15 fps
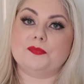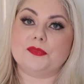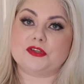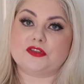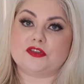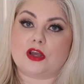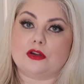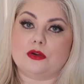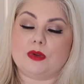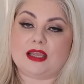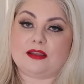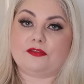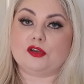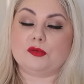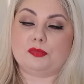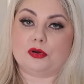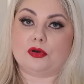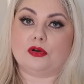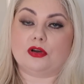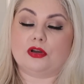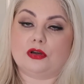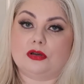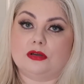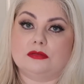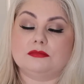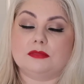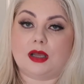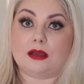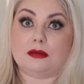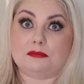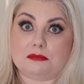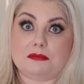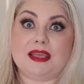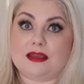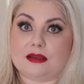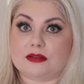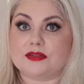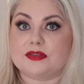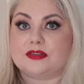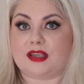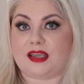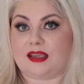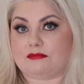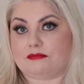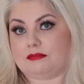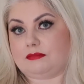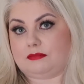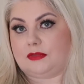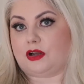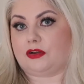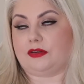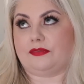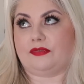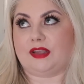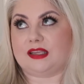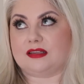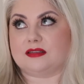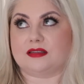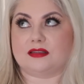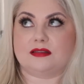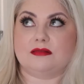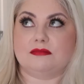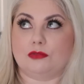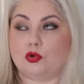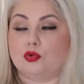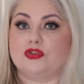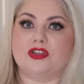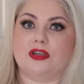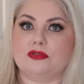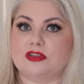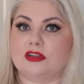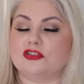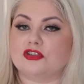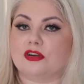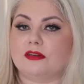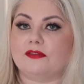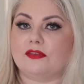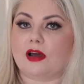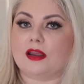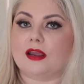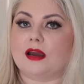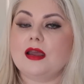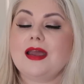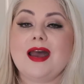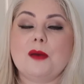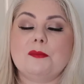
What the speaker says: so if you book Mears, it kind of is also Sunshine Flyer,